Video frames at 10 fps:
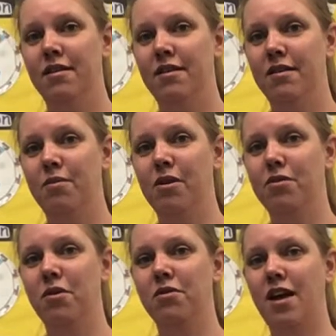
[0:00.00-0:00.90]
what
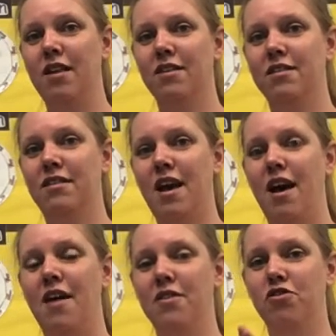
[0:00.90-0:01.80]
grows on
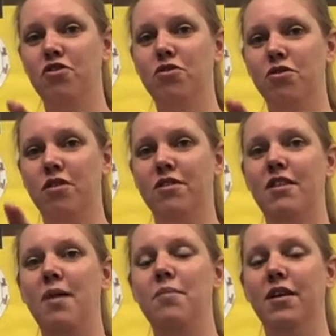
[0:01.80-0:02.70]
the shoot or the
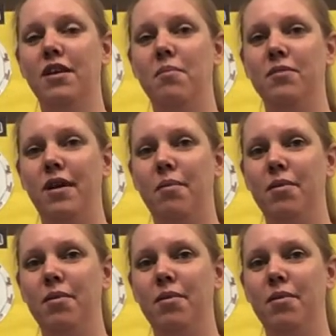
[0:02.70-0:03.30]
stem that comes up?